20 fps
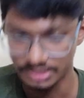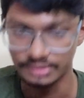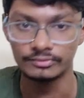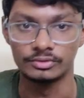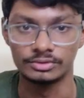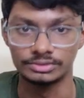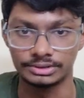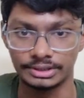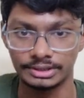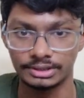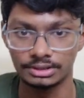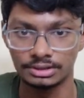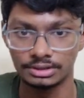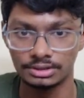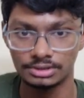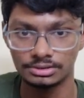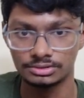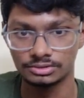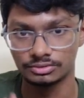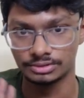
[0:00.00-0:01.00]
three volts, right,
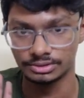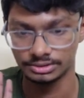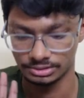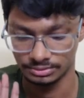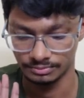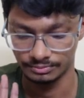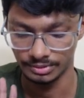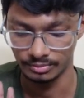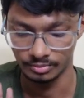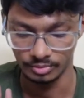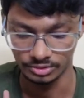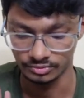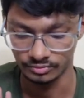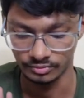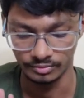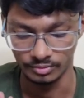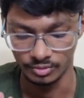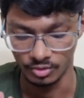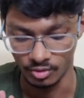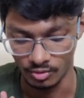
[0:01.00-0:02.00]
so this P MOS
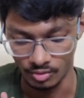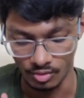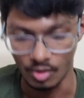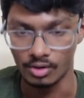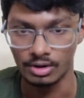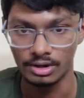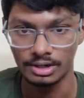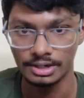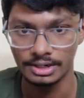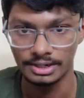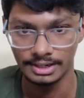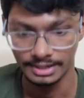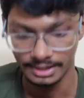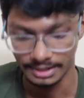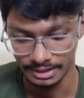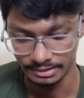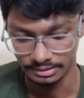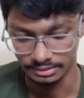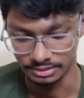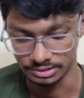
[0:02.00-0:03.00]
will be on,
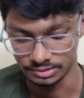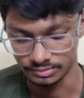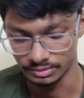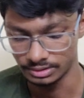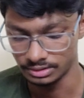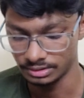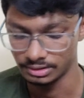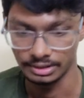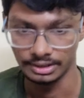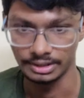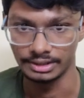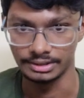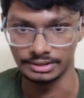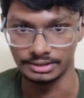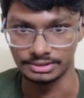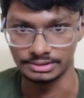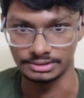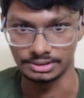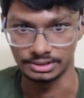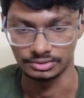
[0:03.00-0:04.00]
and this will again
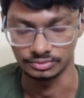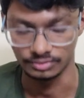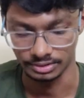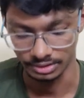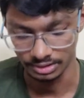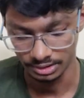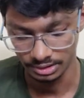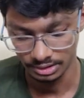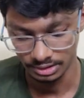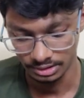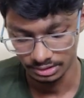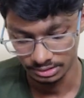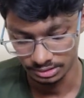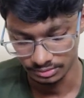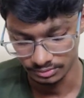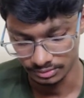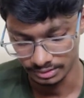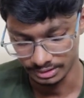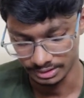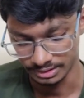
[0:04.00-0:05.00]
discharge. Okay,
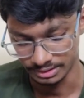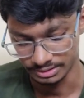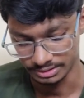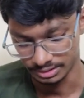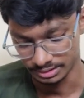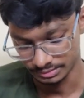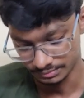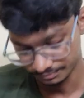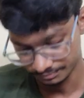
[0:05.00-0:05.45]
this will again discharge.